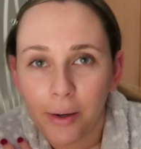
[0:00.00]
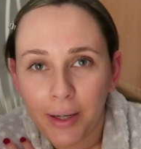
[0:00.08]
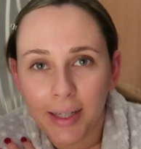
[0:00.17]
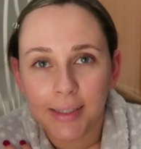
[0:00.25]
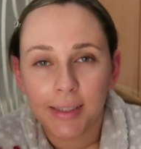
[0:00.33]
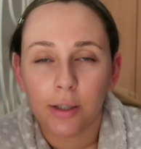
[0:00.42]

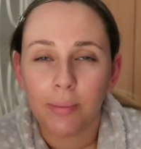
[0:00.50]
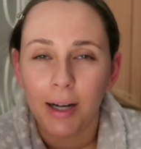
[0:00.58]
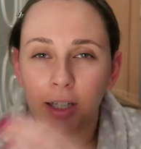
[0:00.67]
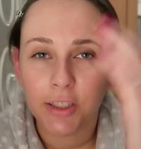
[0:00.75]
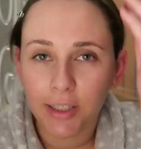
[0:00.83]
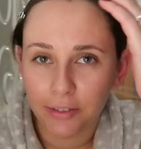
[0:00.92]
Okay, so I'm
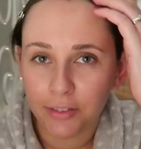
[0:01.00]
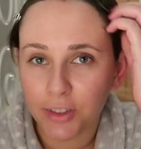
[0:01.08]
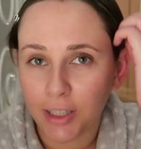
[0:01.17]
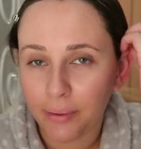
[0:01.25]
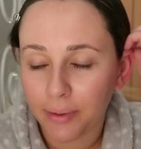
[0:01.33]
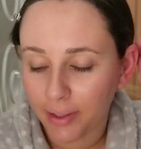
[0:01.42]
actually out of the
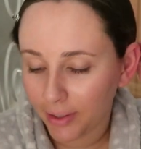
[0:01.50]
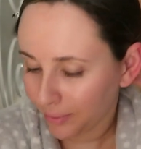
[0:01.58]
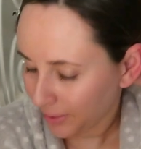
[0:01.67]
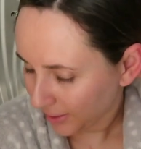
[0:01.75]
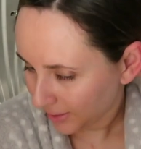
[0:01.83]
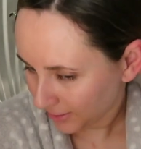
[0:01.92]
shower
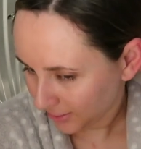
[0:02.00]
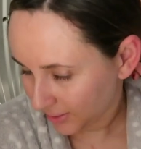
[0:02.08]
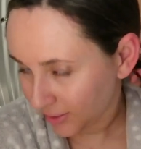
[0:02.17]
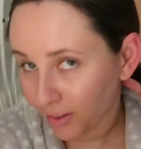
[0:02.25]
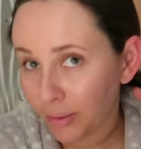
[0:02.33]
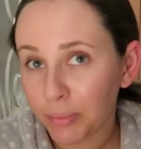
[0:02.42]
now,
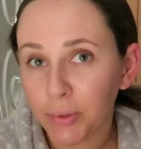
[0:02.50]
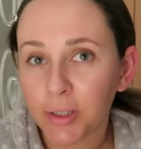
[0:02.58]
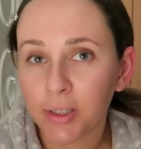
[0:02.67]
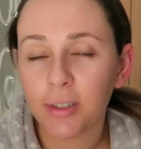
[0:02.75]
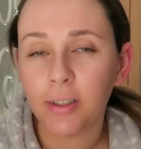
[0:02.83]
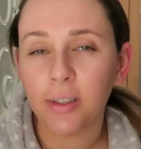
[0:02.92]
and I'm
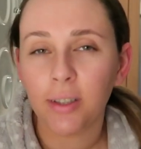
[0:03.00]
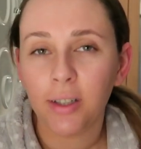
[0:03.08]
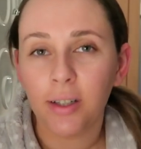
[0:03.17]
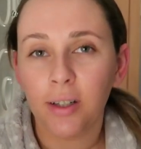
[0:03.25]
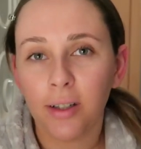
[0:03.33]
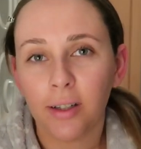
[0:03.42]
just gonna
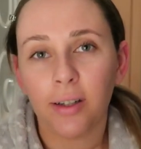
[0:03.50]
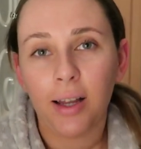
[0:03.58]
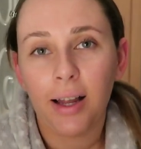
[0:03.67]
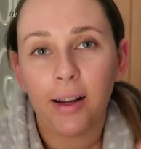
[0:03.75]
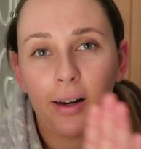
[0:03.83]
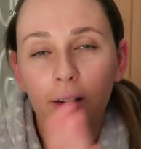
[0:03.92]

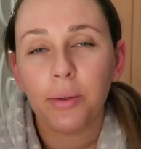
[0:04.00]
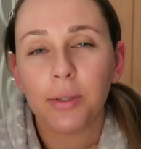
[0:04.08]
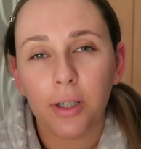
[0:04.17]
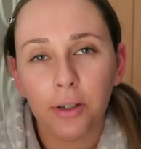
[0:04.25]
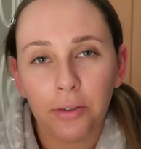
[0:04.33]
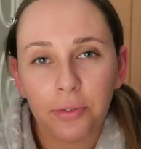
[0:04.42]
close
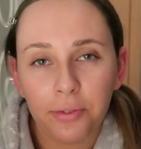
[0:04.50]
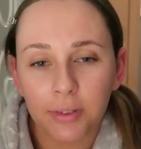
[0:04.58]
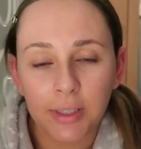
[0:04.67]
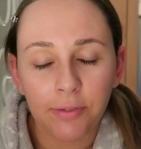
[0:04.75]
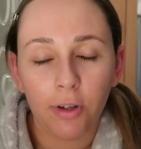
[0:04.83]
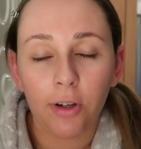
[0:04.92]
off
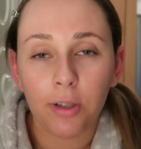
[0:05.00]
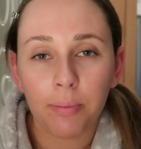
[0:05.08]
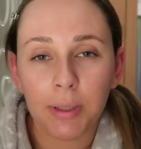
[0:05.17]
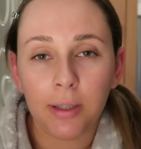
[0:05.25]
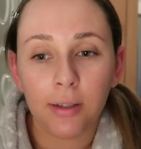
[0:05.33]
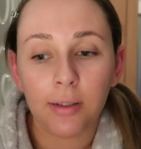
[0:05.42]
this vlog
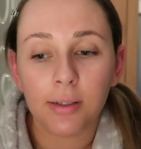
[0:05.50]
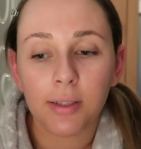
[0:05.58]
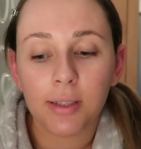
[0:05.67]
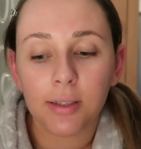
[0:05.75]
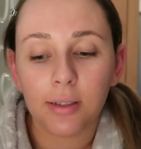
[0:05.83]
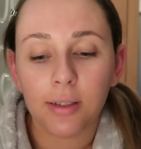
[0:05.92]

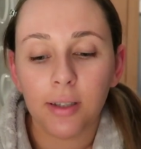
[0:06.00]
because